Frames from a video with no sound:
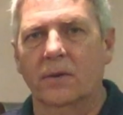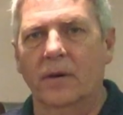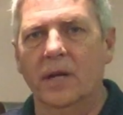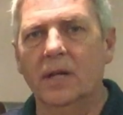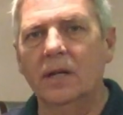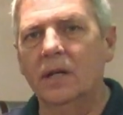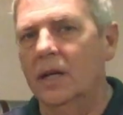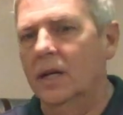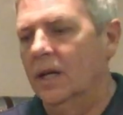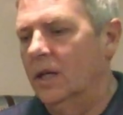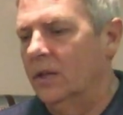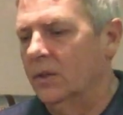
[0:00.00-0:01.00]
other end.
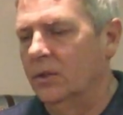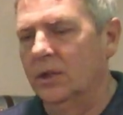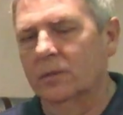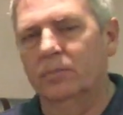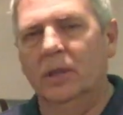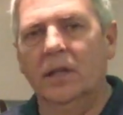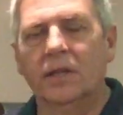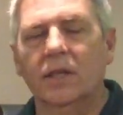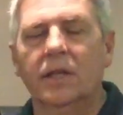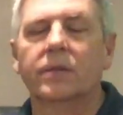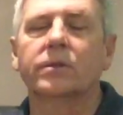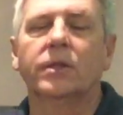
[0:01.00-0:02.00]
You just plug
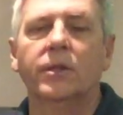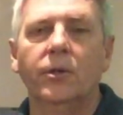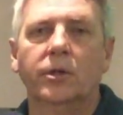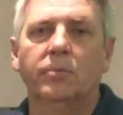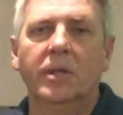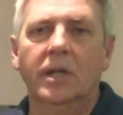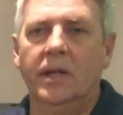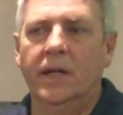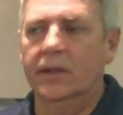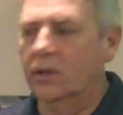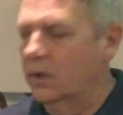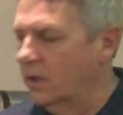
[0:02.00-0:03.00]
this USB
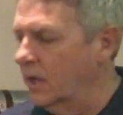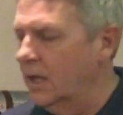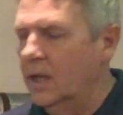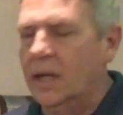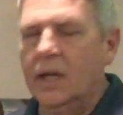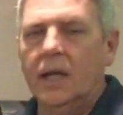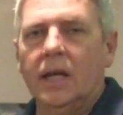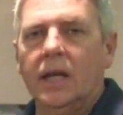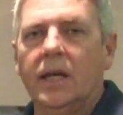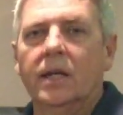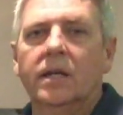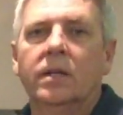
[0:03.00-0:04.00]
connector
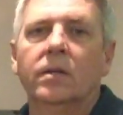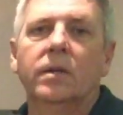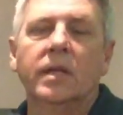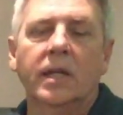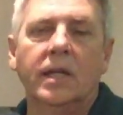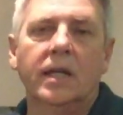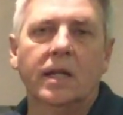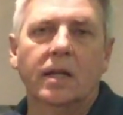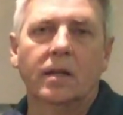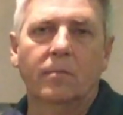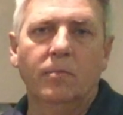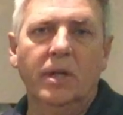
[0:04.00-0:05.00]
into the
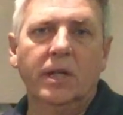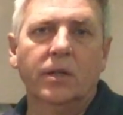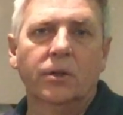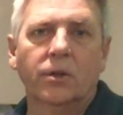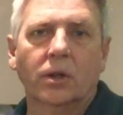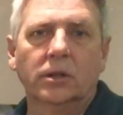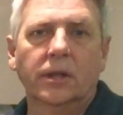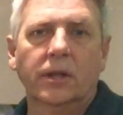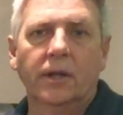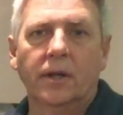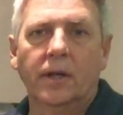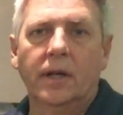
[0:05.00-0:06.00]
MIDI
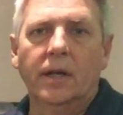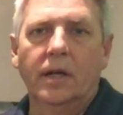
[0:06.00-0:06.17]
controller